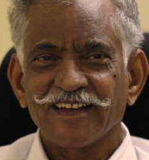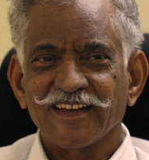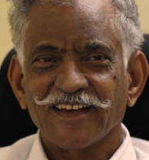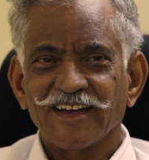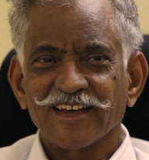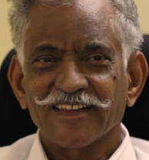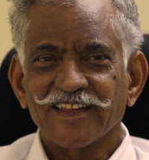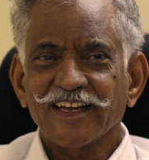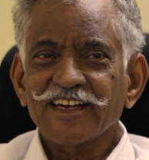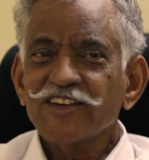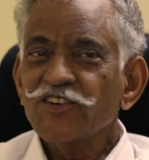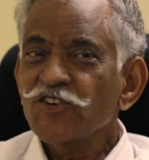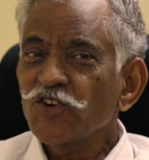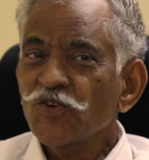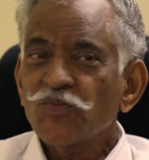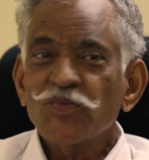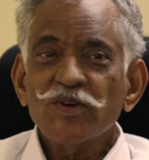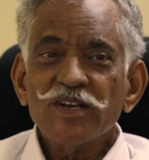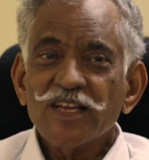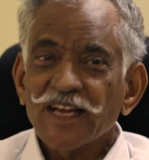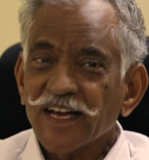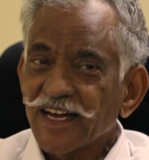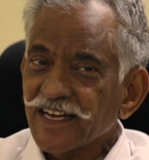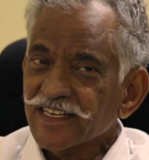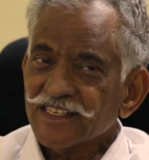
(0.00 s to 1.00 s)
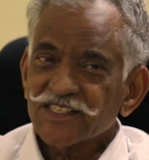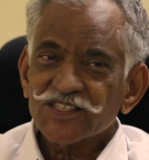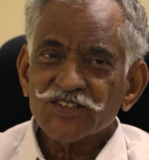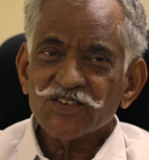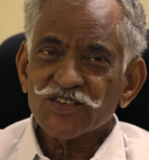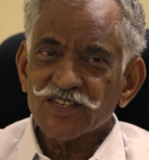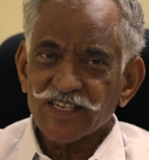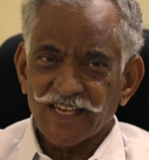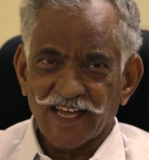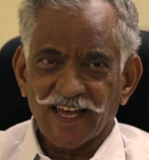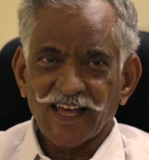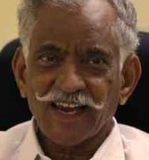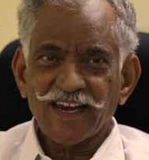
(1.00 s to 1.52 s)
That nobody has to
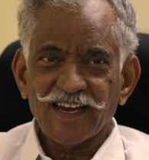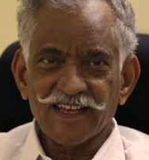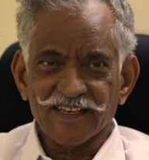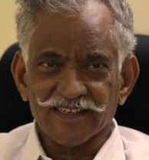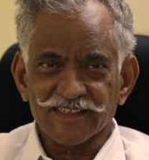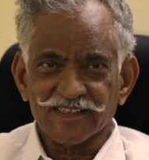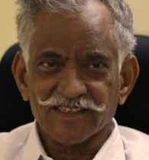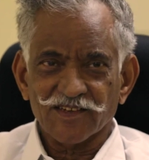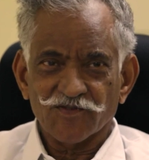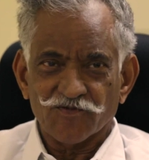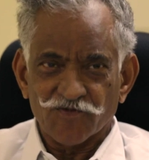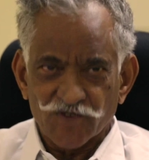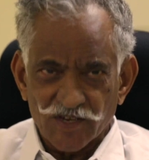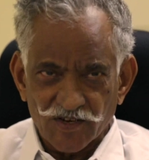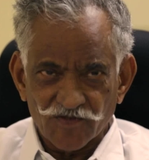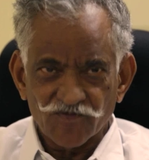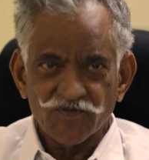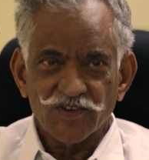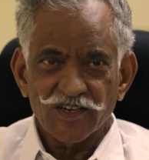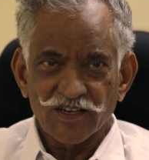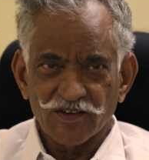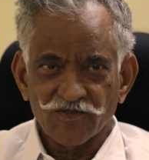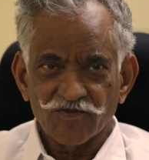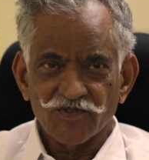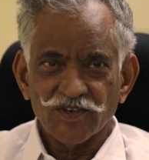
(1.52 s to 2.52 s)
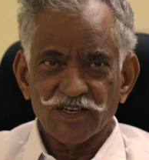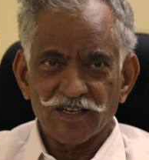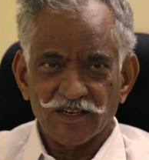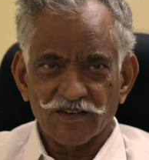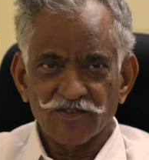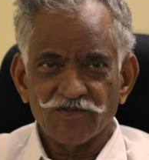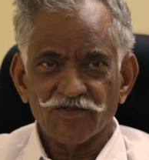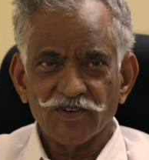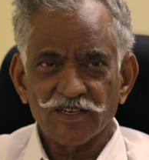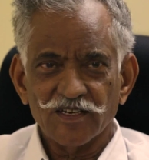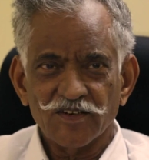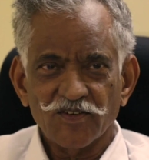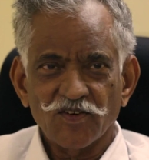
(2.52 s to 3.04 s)
tell us. We
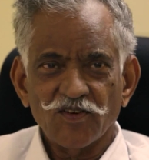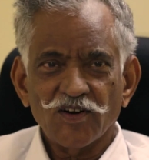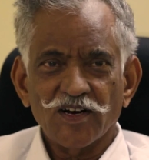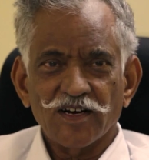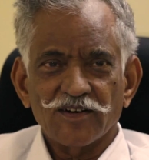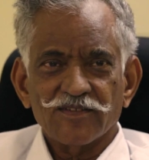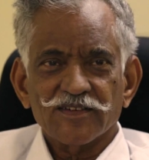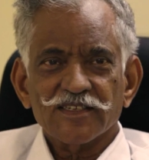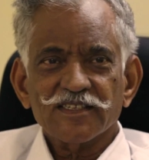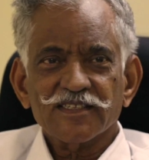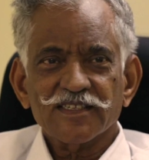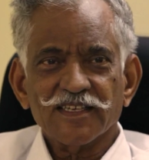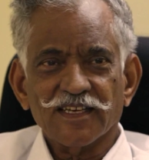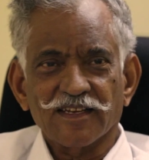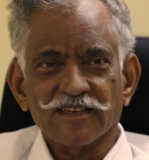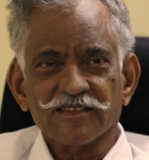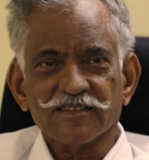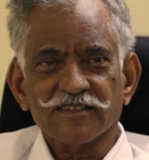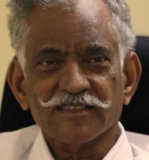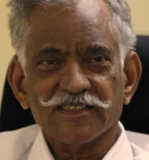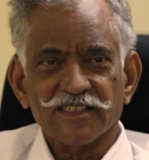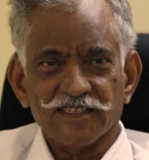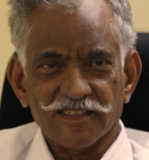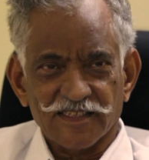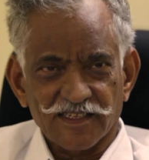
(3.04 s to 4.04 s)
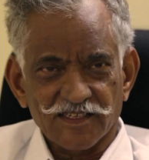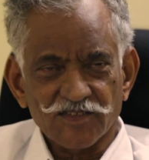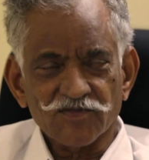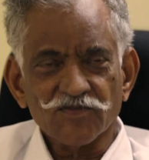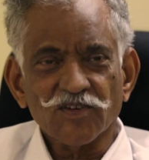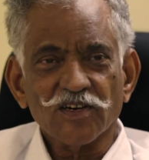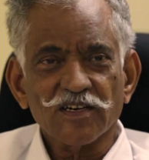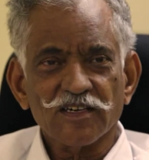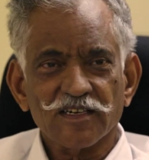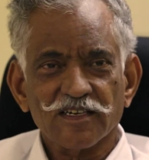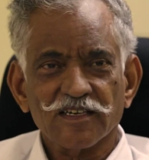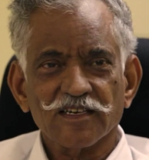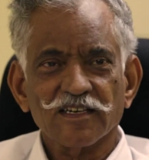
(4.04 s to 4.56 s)
know ourselves. This is
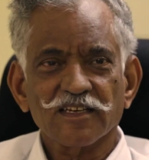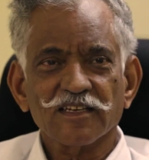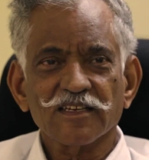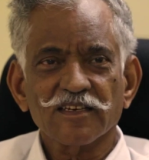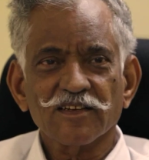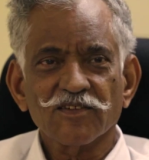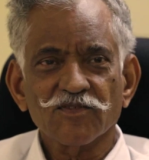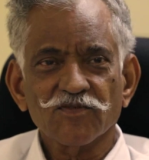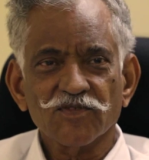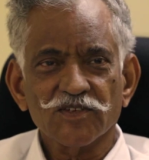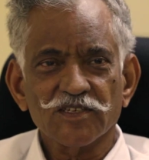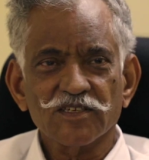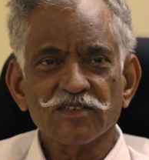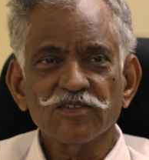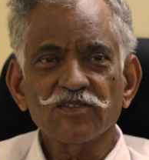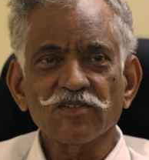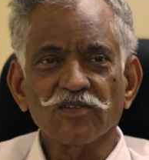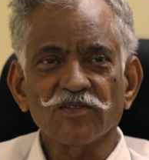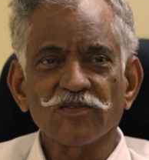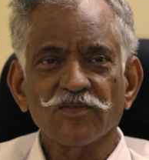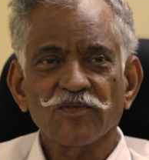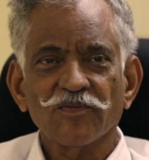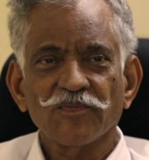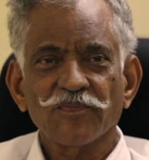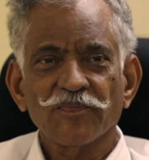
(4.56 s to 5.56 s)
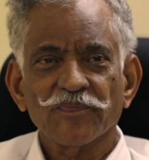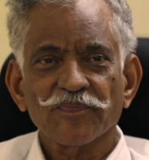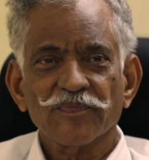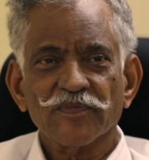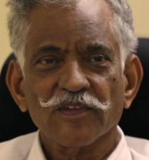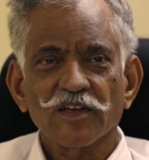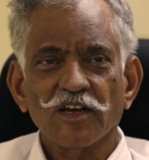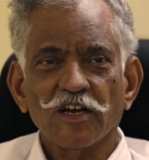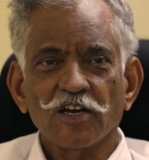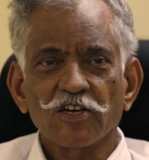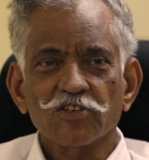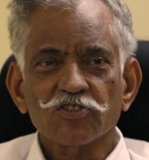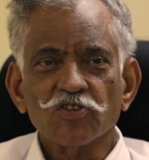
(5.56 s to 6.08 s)
what we do.
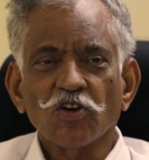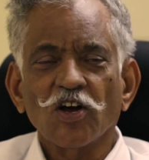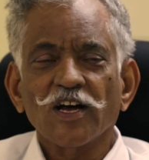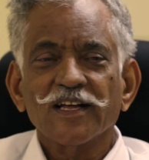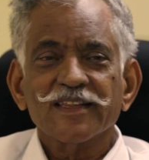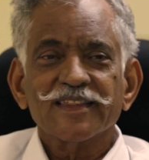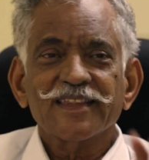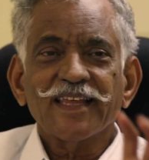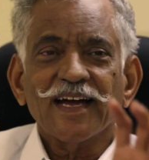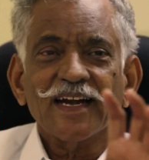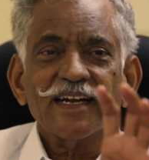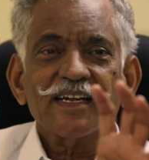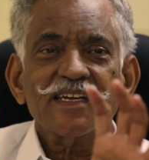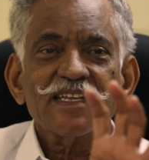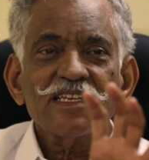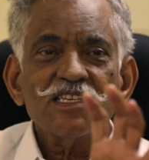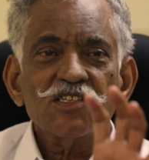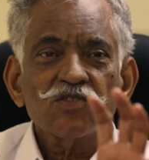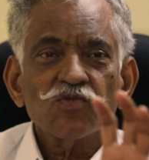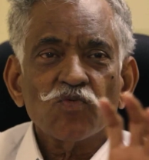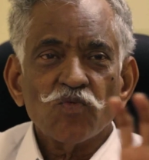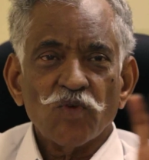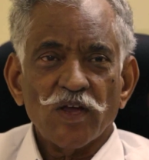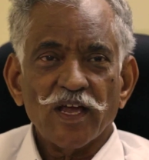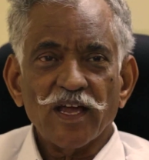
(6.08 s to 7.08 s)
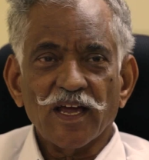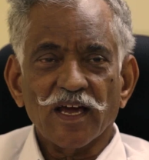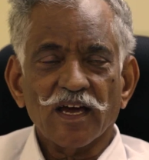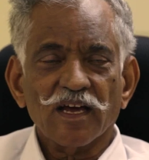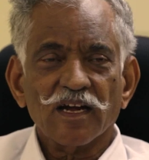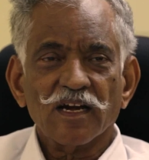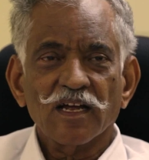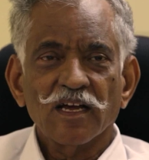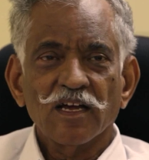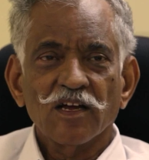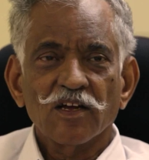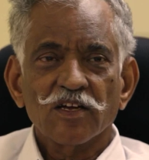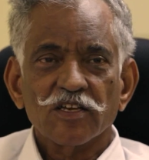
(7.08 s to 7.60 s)
So that is
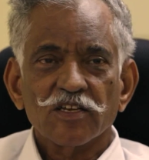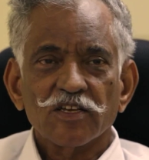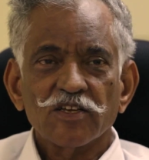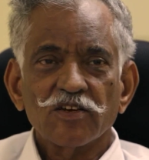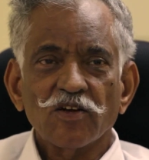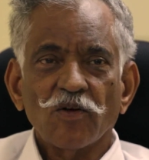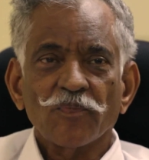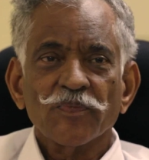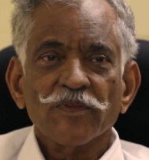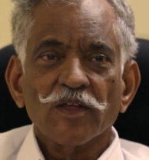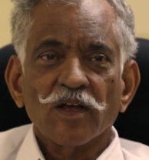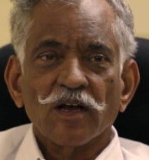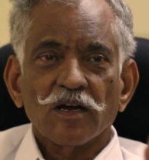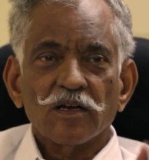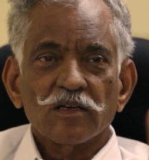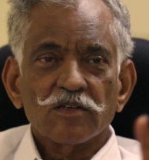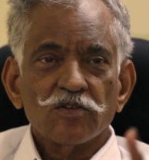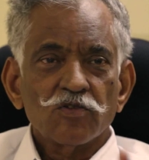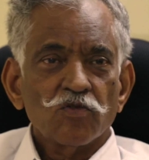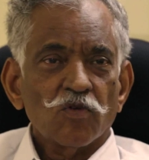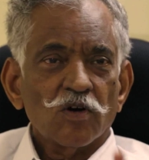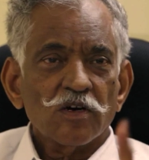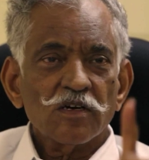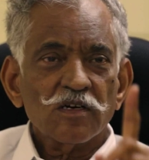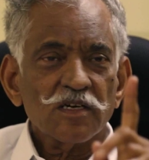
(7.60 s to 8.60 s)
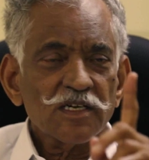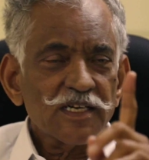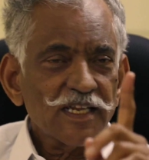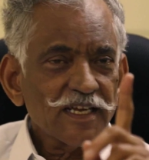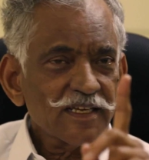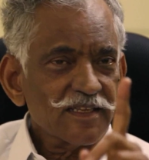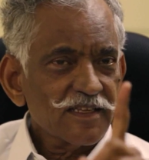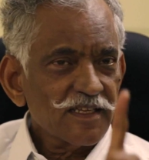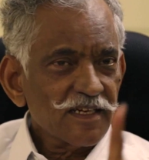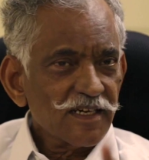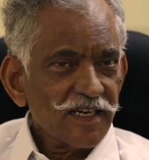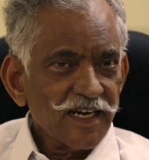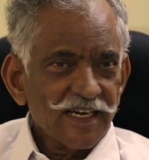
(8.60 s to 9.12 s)
where you want to
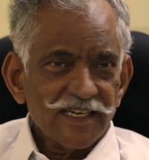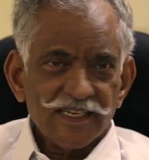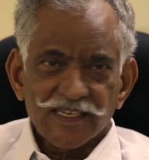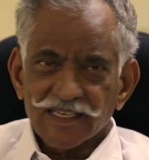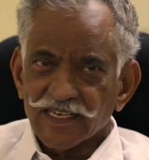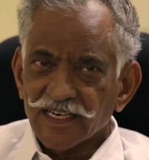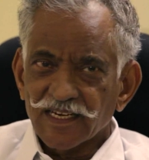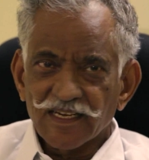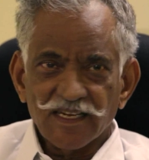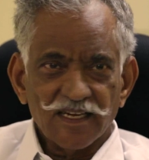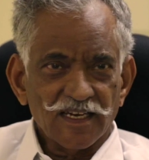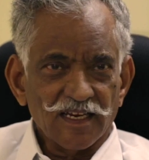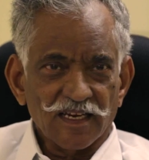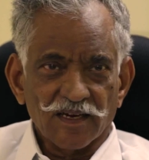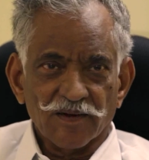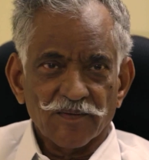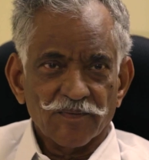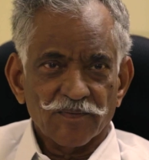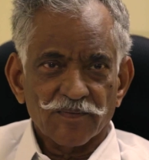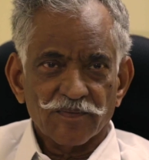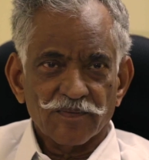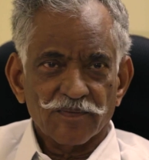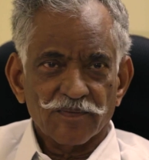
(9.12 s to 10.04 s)
take the right kidney